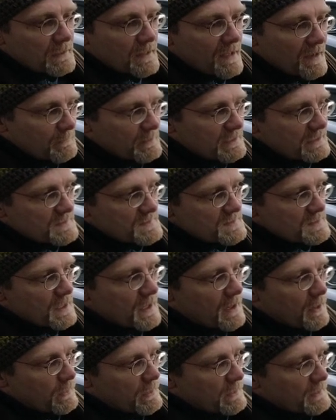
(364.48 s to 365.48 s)
kilometers an
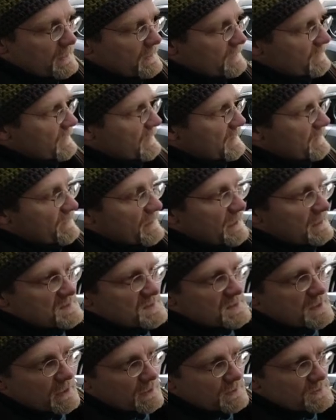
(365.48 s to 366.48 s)
hour. And, and that
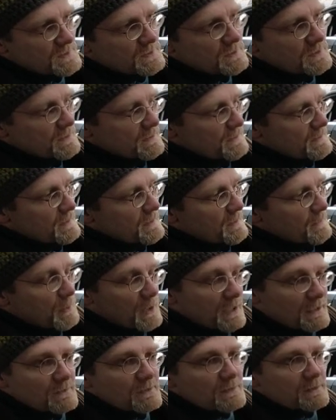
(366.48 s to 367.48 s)
sucks.
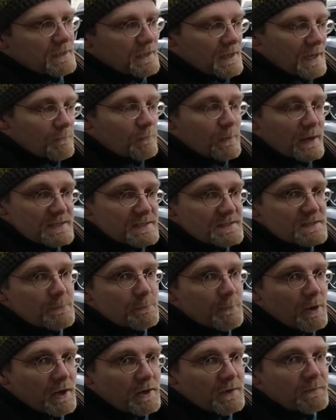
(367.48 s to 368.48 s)
But there are ways to
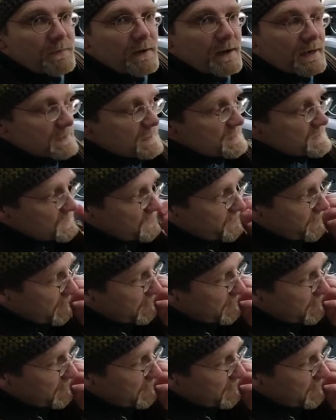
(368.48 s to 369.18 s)
modify this